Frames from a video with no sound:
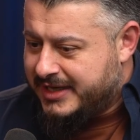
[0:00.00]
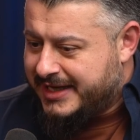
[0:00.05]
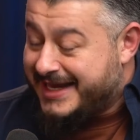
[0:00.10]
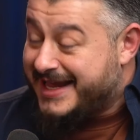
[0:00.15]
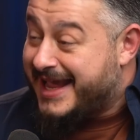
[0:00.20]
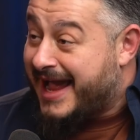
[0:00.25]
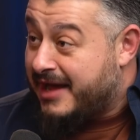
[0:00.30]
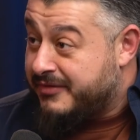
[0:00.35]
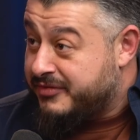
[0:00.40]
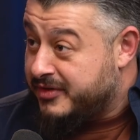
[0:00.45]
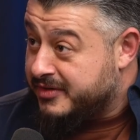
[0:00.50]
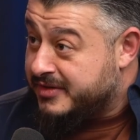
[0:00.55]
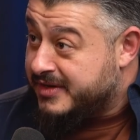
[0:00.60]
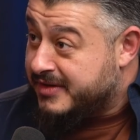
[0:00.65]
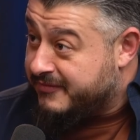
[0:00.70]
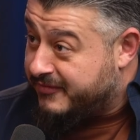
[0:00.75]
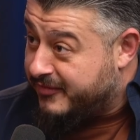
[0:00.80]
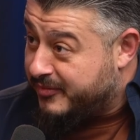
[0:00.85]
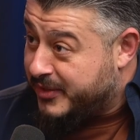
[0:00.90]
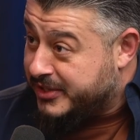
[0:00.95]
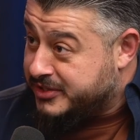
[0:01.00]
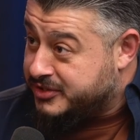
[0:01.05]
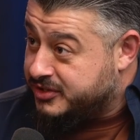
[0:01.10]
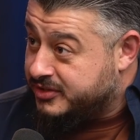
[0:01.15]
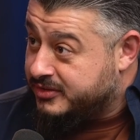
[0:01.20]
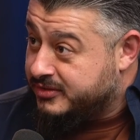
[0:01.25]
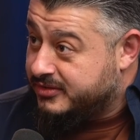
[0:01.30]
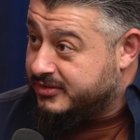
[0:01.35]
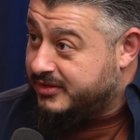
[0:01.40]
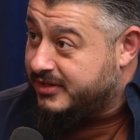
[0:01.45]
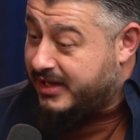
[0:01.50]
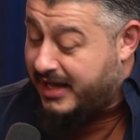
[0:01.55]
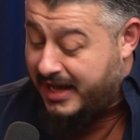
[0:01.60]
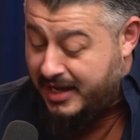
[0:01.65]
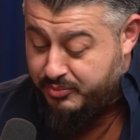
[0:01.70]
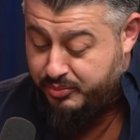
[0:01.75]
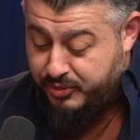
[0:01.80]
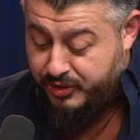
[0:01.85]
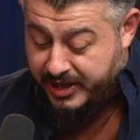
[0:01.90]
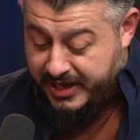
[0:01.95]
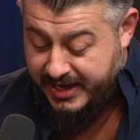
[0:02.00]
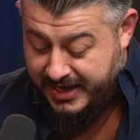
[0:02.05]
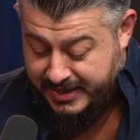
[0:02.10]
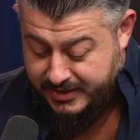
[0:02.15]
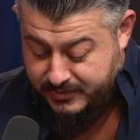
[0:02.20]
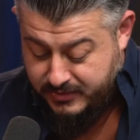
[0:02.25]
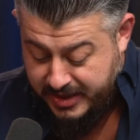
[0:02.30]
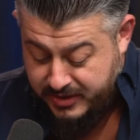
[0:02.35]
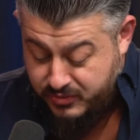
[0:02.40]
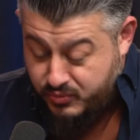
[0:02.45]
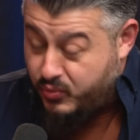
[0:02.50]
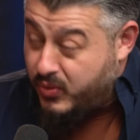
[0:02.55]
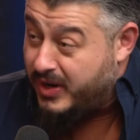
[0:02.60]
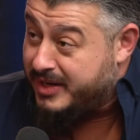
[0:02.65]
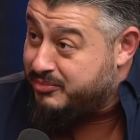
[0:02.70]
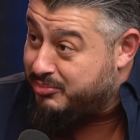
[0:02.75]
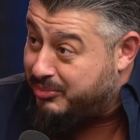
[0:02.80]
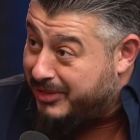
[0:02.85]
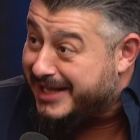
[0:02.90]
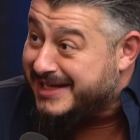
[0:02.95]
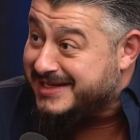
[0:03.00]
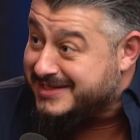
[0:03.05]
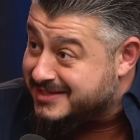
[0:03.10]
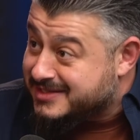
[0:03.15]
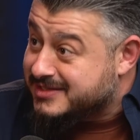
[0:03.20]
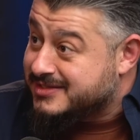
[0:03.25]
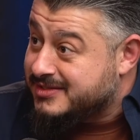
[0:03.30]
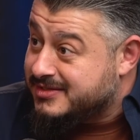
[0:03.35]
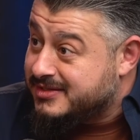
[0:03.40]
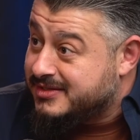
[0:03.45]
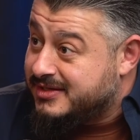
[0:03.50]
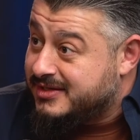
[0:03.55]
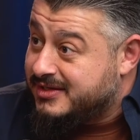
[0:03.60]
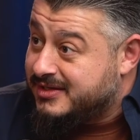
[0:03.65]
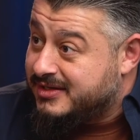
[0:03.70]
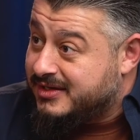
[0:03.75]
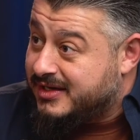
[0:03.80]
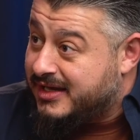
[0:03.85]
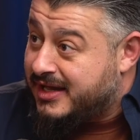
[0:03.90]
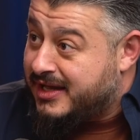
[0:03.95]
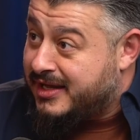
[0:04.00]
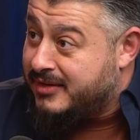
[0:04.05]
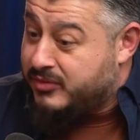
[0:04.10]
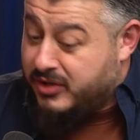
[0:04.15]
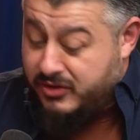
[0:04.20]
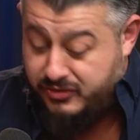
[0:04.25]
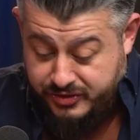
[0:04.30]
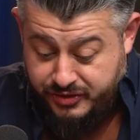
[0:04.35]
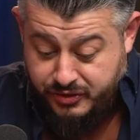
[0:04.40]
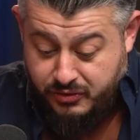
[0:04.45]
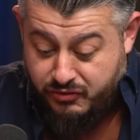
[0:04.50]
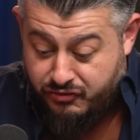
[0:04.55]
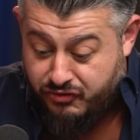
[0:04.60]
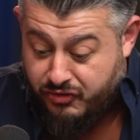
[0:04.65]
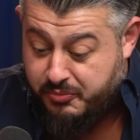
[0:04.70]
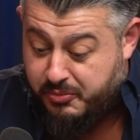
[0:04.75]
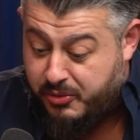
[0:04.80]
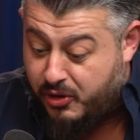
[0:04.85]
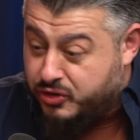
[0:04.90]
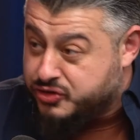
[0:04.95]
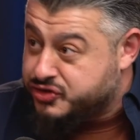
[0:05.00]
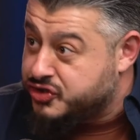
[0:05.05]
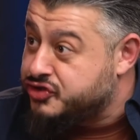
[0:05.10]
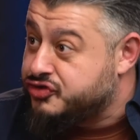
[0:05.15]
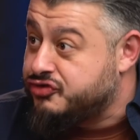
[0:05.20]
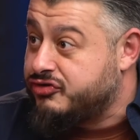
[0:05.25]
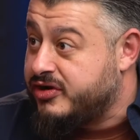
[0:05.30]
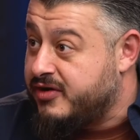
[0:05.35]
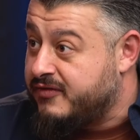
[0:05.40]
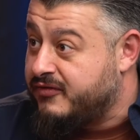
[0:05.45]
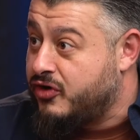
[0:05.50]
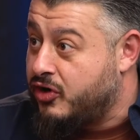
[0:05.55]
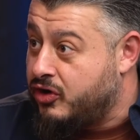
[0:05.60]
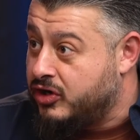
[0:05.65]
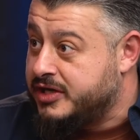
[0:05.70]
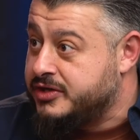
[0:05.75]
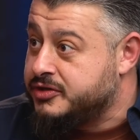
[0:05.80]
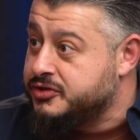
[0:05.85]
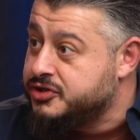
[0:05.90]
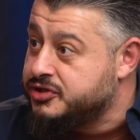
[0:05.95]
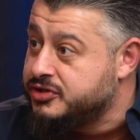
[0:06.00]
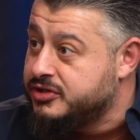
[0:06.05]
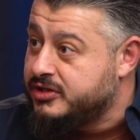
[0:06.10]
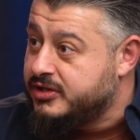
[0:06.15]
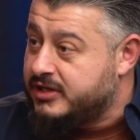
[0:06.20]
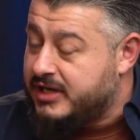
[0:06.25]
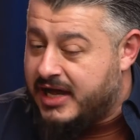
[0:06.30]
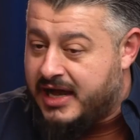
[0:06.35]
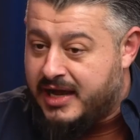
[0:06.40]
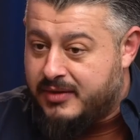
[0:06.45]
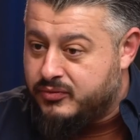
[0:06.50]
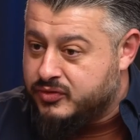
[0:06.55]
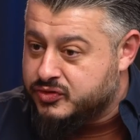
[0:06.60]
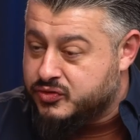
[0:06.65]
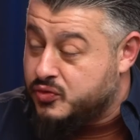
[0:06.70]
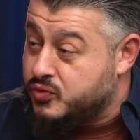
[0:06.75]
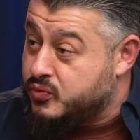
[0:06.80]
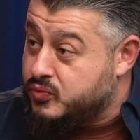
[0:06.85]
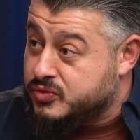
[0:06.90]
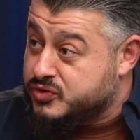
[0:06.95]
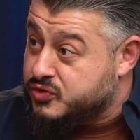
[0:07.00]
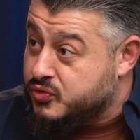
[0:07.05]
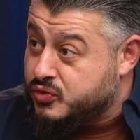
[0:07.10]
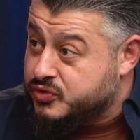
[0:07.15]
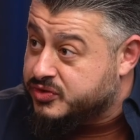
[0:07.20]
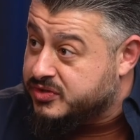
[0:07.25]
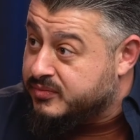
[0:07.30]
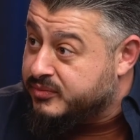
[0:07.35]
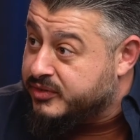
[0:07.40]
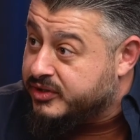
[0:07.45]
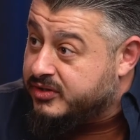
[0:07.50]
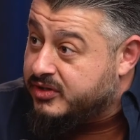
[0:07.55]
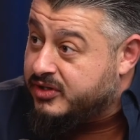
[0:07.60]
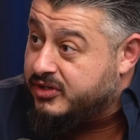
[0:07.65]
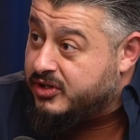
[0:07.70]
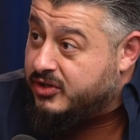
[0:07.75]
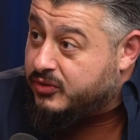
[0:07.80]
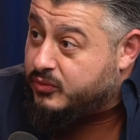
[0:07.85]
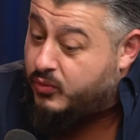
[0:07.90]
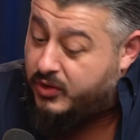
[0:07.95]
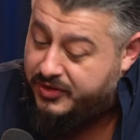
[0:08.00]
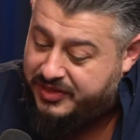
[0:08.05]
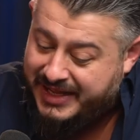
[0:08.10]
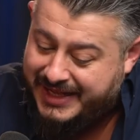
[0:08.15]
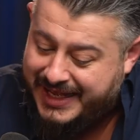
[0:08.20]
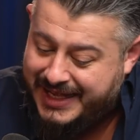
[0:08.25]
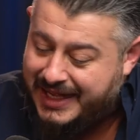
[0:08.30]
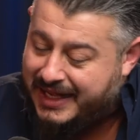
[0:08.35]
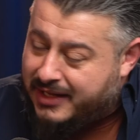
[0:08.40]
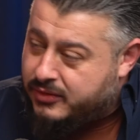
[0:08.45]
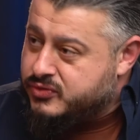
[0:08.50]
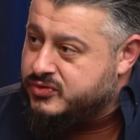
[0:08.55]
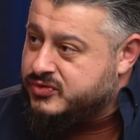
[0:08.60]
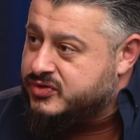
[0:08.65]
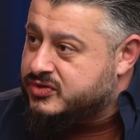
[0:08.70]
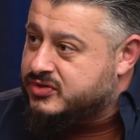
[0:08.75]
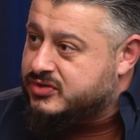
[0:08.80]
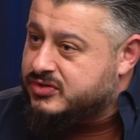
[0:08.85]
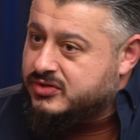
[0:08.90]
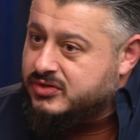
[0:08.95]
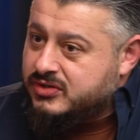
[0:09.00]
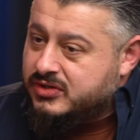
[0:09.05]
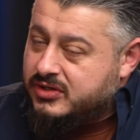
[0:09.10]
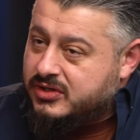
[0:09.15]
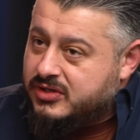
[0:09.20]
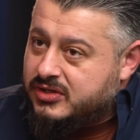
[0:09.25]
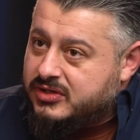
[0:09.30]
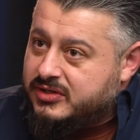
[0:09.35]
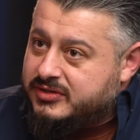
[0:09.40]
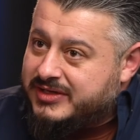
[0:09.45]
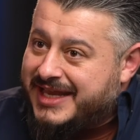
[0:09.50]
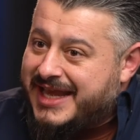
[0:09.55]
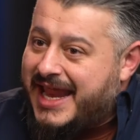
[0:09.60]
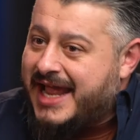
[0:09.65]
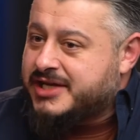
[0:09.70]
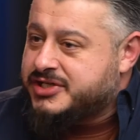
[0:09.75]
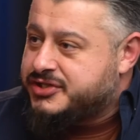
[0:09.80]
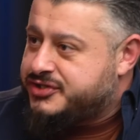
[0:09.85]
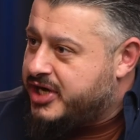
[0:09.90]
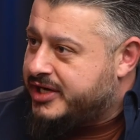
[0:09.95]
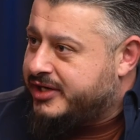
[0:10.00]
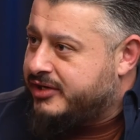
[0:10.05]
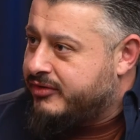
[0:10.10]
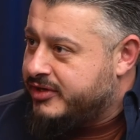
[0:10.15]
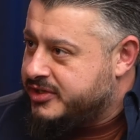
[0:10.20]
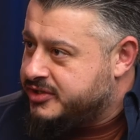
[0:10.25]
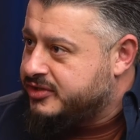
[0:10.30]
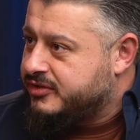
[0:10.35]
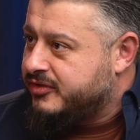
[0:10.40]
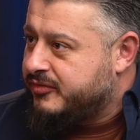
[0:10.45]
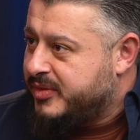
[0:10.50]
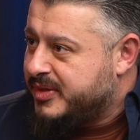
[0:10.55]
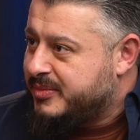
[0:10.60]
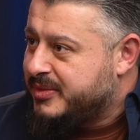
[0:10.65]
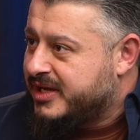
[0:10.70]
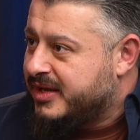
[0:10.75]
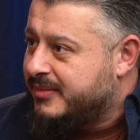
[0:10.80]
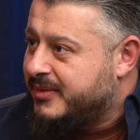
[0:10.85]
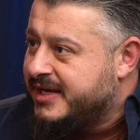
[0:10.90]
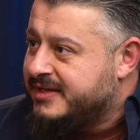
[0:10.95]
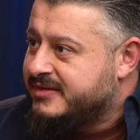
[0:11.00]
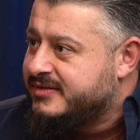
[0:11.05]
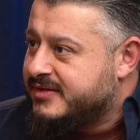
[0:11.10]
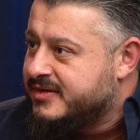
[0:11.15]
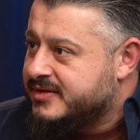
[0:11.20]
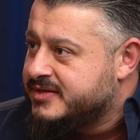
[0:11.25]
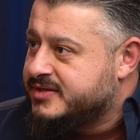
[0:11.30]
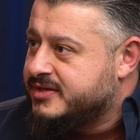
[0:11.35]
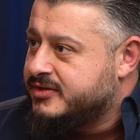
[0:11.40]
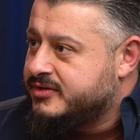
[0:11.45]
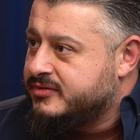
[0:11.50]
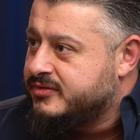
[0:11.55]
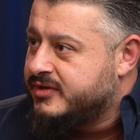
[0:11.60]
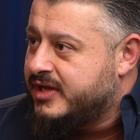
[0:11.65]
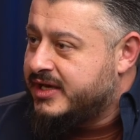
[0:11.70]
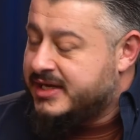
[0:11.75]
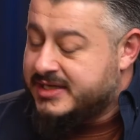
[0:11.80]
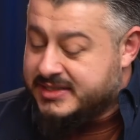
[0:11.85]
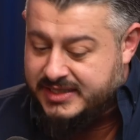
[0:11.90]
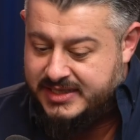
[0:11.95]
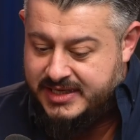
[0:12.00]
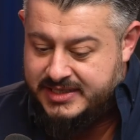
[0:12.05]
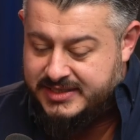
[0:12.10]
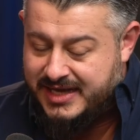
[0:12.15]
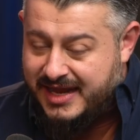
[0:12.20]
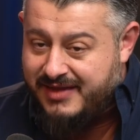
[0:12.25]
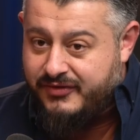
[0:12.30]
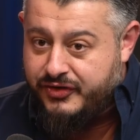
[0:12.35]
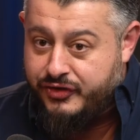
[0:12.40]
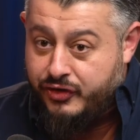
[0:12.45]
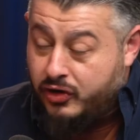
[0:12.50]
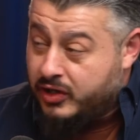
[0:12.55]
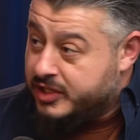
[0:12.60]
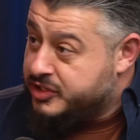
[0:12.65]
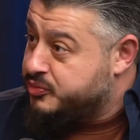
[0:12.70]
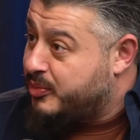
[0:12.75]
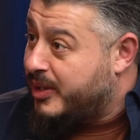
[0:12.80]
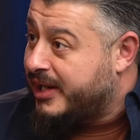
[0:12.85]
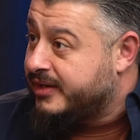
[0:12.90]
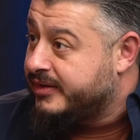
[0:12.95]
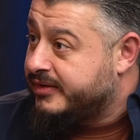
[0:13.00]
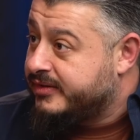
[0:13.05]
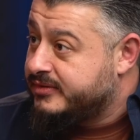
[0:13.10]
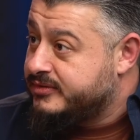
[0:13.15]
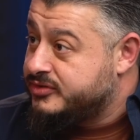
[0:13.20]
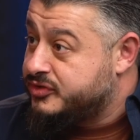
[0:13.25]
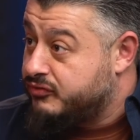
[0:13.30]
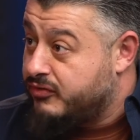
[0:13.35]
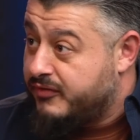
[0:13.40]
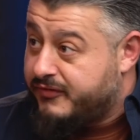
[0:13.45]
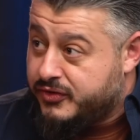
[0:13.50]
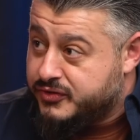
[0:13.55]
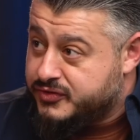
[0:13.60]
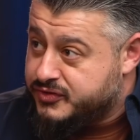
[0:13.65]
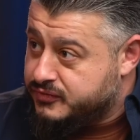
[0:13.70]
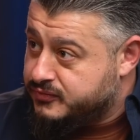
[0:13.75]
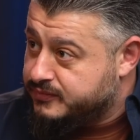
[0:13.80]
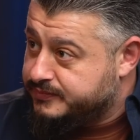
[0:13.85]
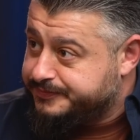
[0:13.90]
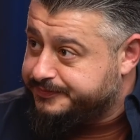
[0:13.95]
gather the information and put it in one place, or, you know, a repository of knowledge, was awesome. What that allows the next generation of people coming into this to do then is have a knowledge bank to refer to.